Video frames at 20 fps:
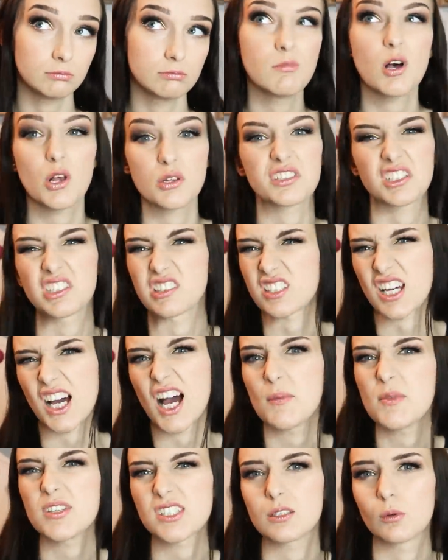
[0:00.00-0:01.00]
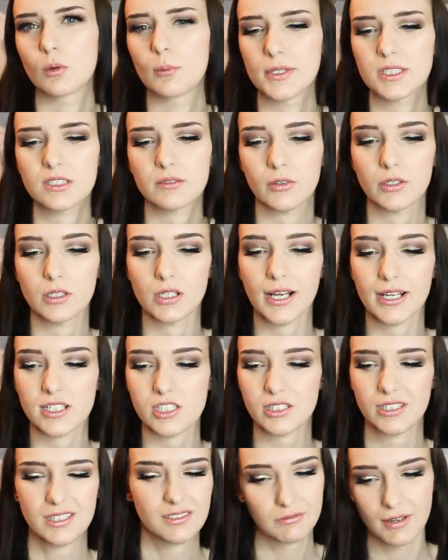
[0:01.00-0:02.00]
Most of the time it's the woman's fault,
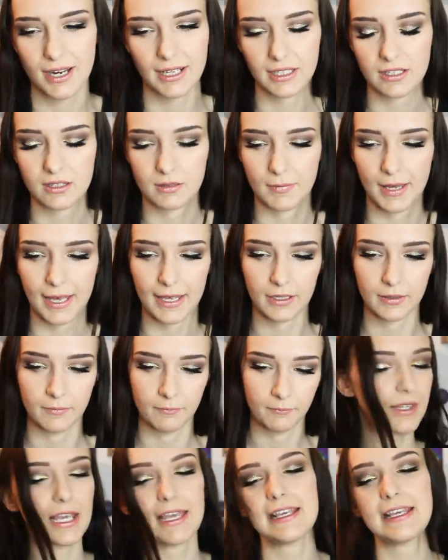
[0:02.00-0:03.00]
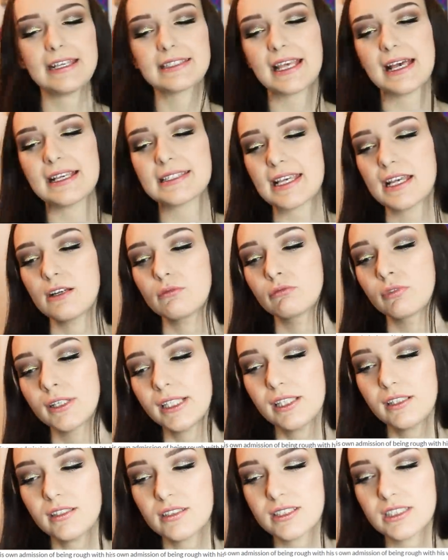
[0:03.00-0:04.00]
actually, rarely the man. He says, it
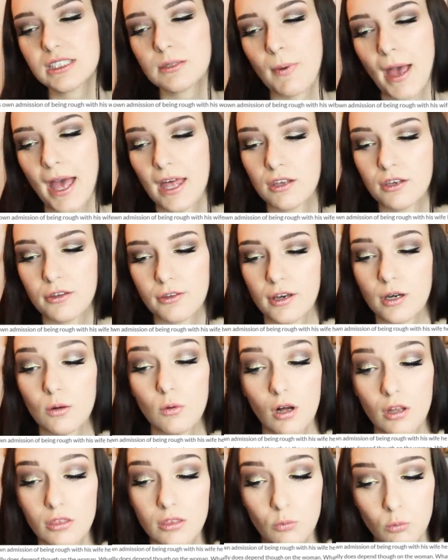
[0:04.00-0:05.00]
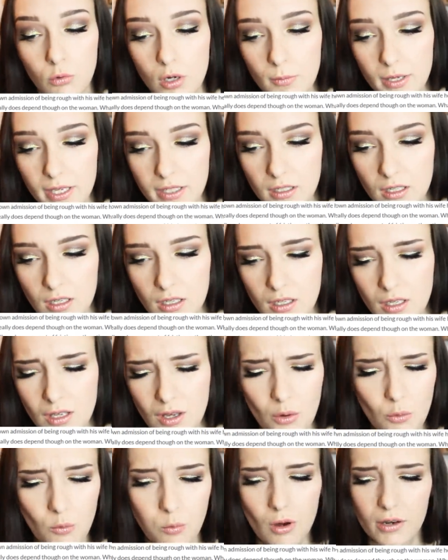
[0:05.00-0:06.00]
really does depend, though, on the woman.
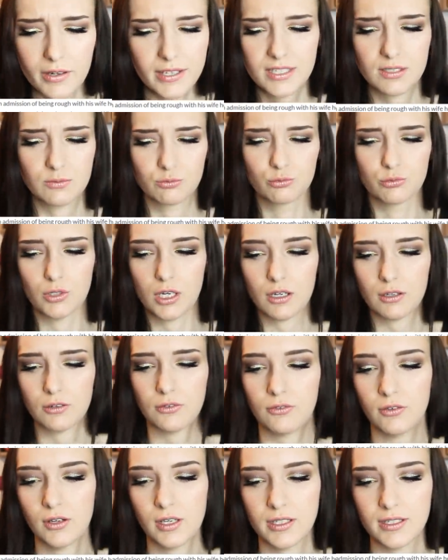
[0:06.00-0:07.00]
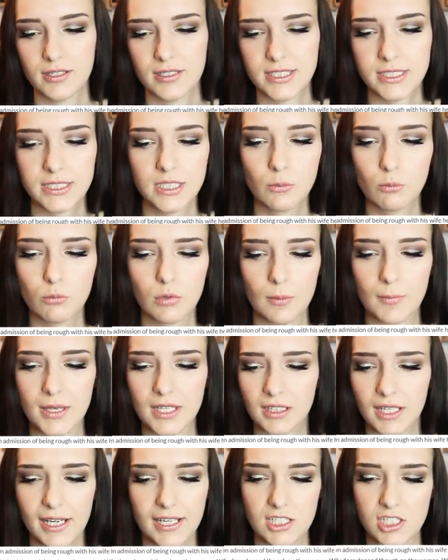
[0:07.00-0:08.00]
What is rough? Some women
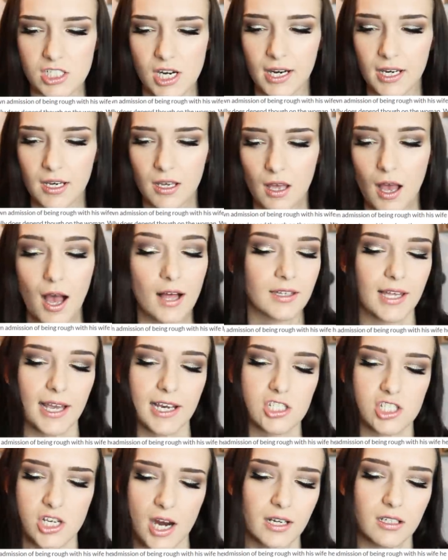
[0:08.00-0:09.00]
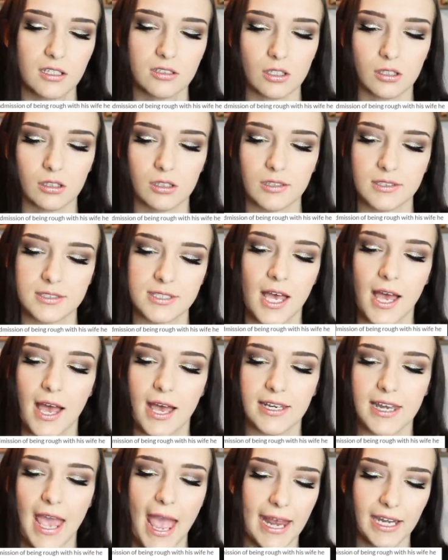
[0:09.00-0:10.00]
are like China dolls,
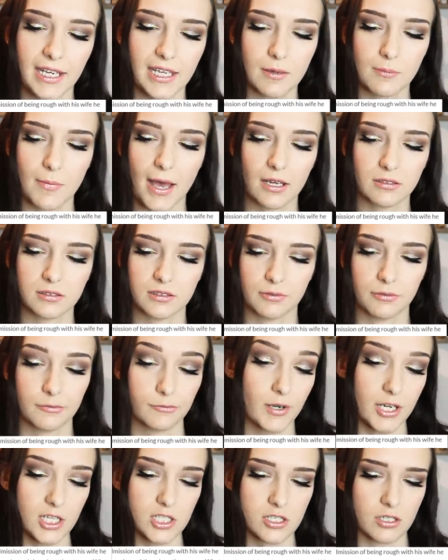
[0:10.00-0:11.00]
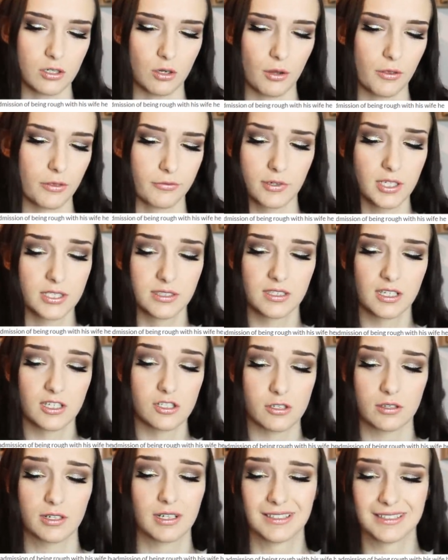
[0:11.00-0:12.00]
and any amount of friction or thrusting
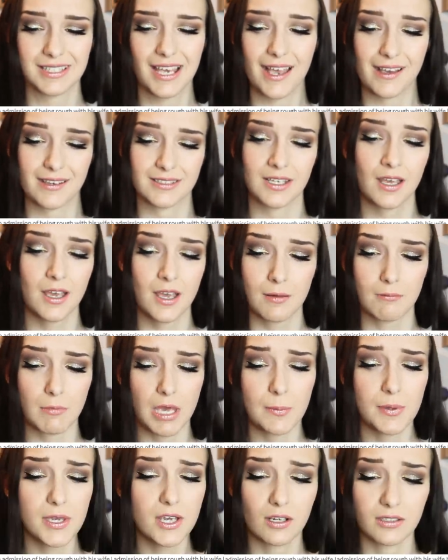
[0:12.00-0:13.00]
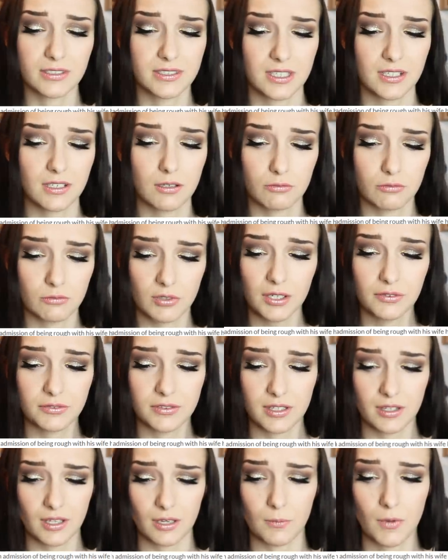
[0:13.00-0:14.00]
during sex may be considered rough
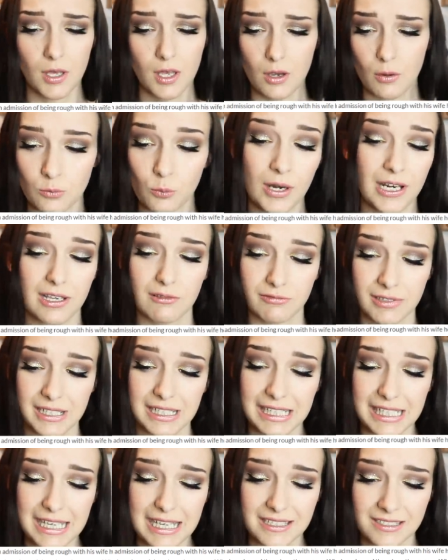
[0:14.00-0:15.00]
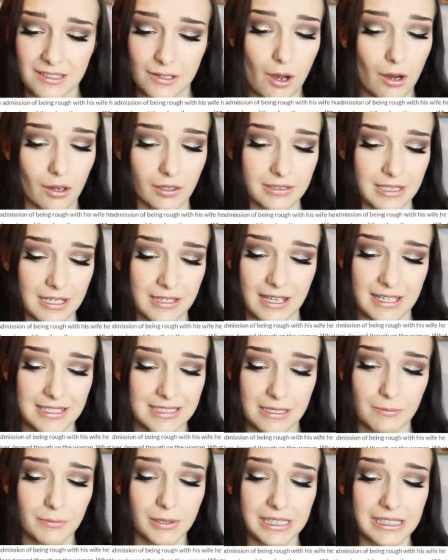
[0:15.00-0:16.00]
to them, when it really is not, and they
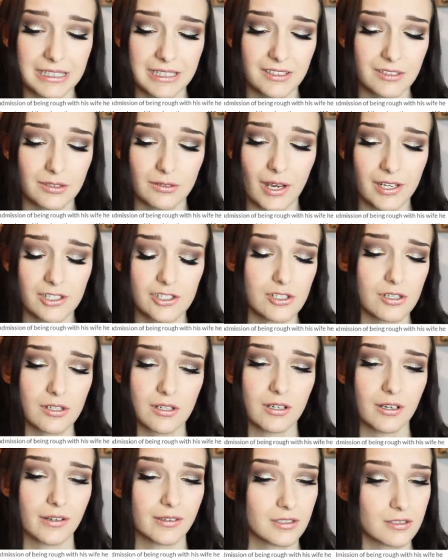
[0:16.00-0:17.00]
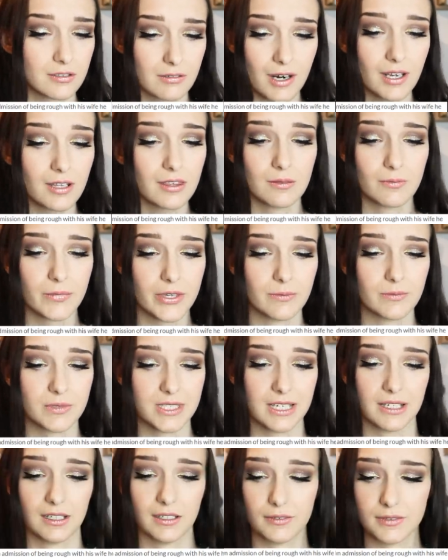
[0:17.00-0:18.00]
simply need to endure and strengthen
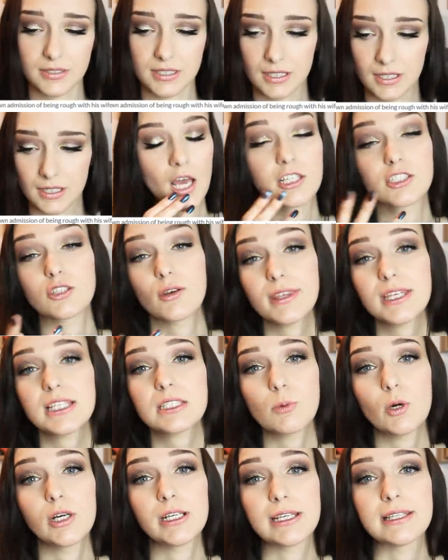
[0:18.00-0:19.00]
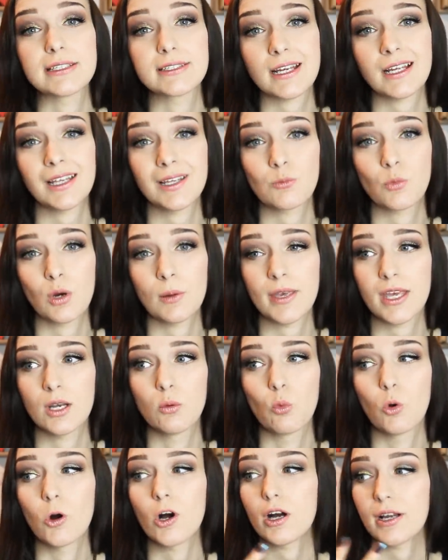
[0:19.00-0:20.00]
themselves. So at this point, he's telling women
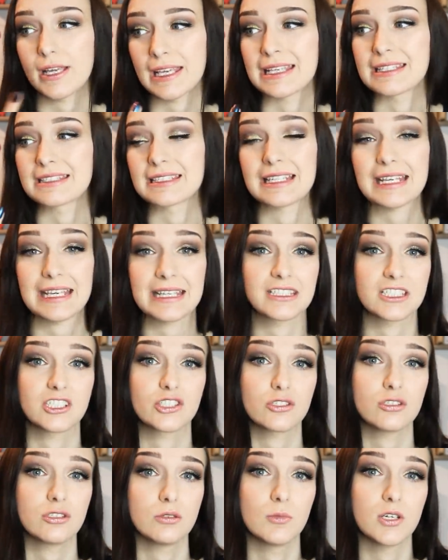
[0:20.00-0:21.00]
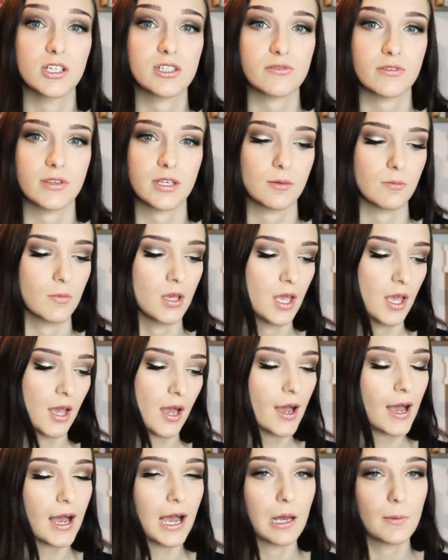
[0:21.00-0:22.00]
what is and isn't too much for them.
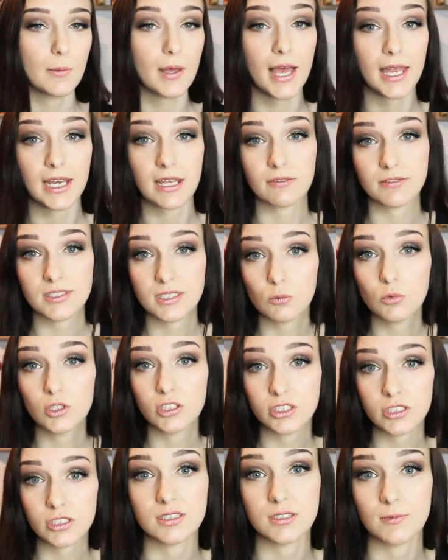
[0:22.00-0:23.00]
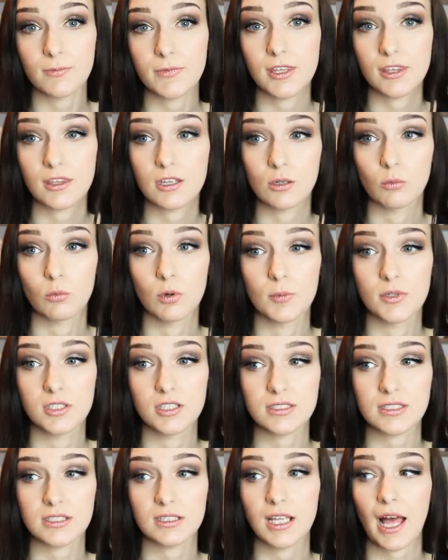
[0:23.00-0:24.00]
And if someone something that a woman
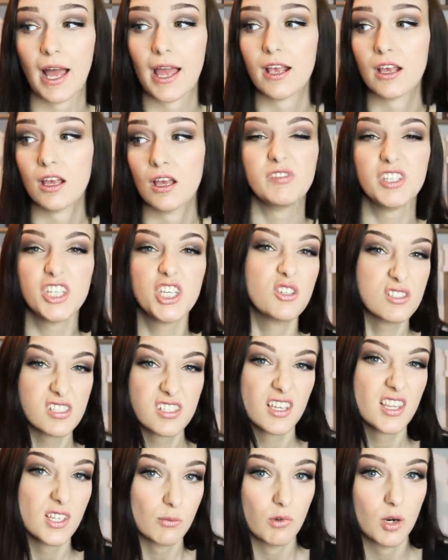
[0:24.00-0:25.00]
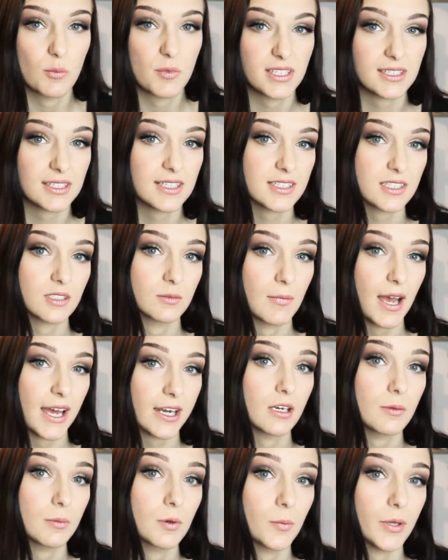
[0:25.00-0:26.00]
doesn't like, usually the woman needs to man
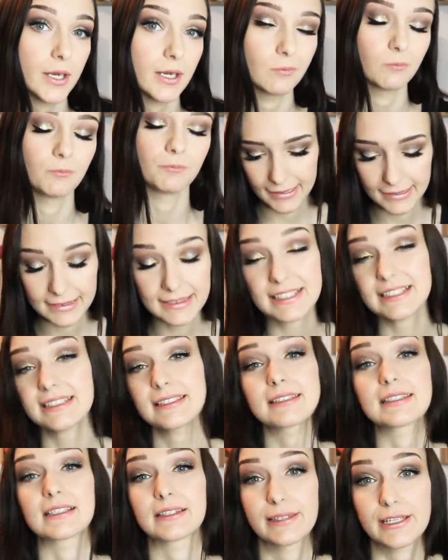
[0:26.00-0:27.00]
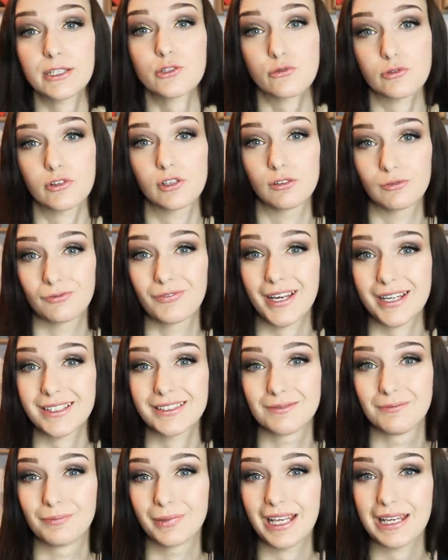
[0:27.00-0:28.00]
up a bit. This is literal
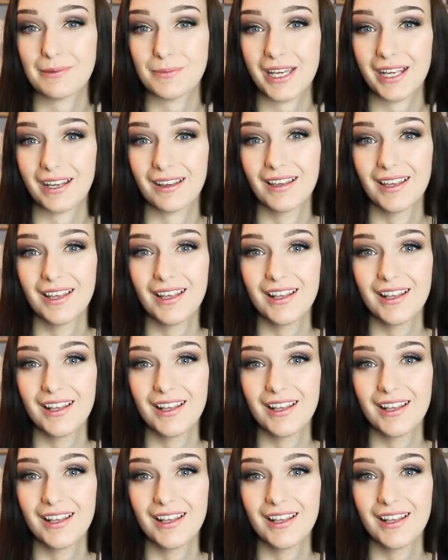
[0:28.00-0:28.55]
victim blaming.